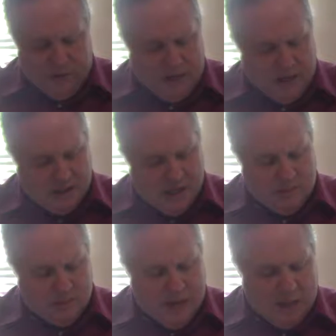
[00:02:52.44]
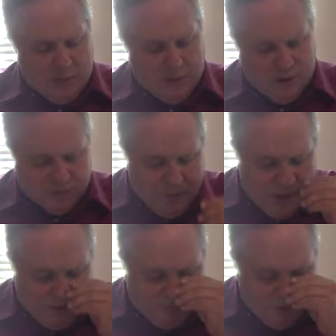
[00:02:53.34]
the King James Bible because
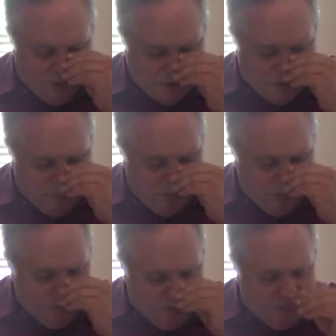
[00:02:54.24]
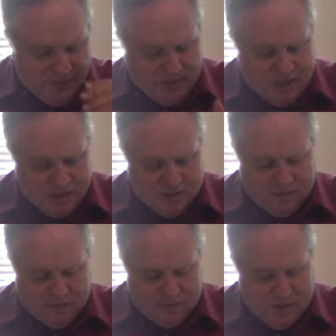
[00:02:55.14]
modern versions are built upon a foundation of
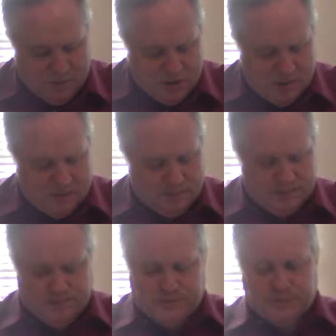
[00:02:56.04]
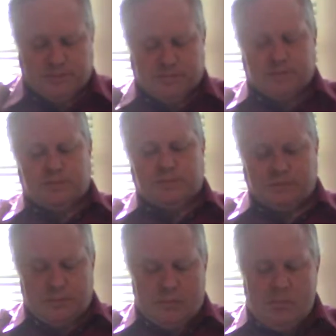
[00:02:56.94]
deception.
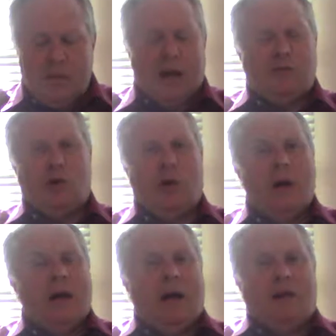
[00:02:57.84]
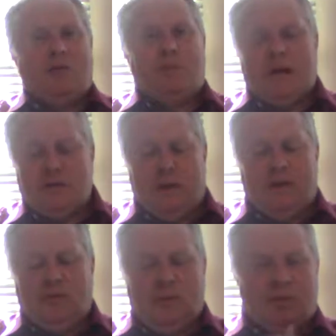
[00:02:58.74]
That's true. And especially,
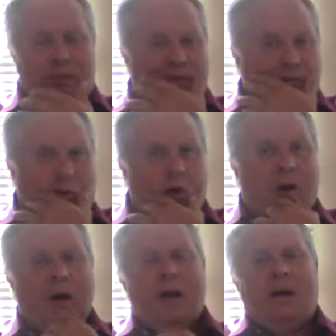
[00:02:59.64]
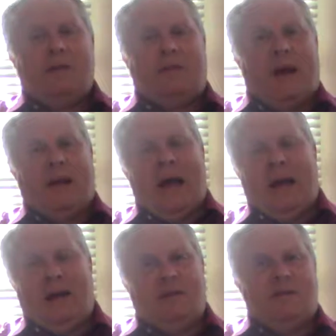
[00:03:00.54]
this was before
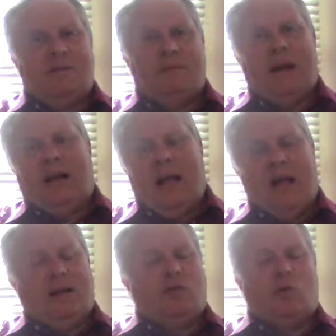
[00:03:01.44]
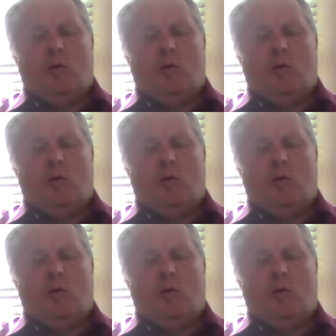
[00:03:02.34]
Sinaiticus and Vaticanus were